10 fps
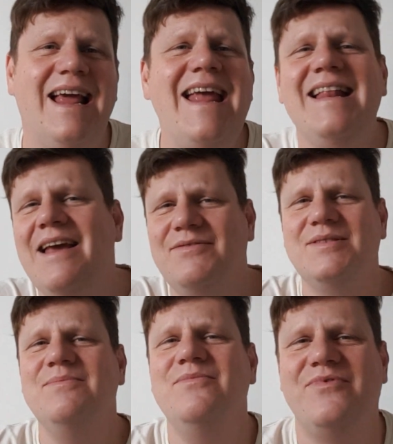Hey, they have
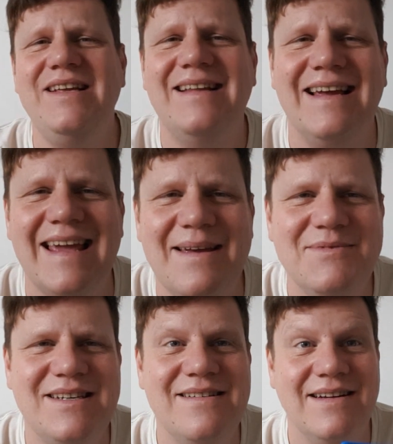some Vita
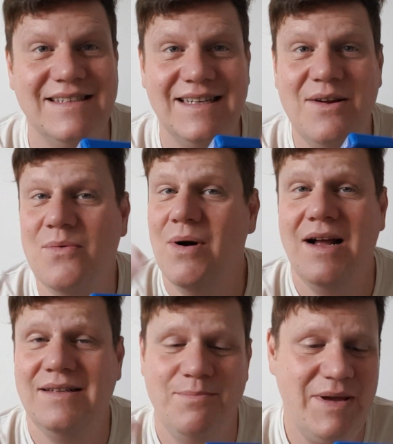games here. I said,
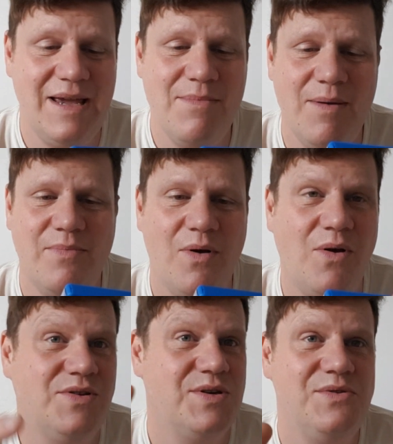what? Pick them up.
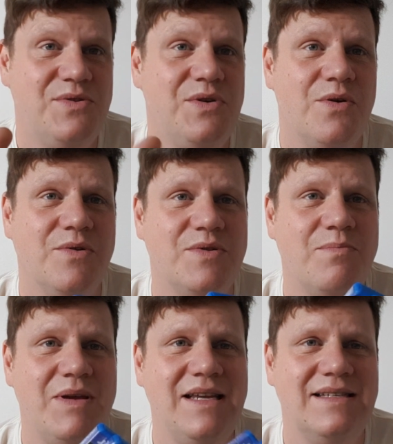Also €2 a
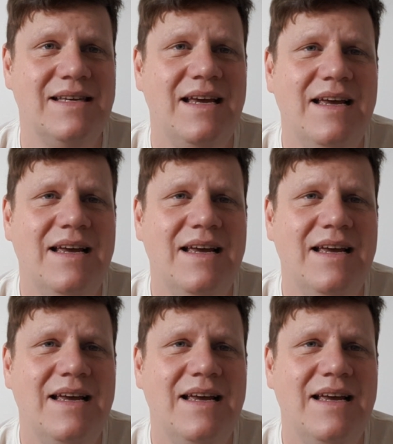piece.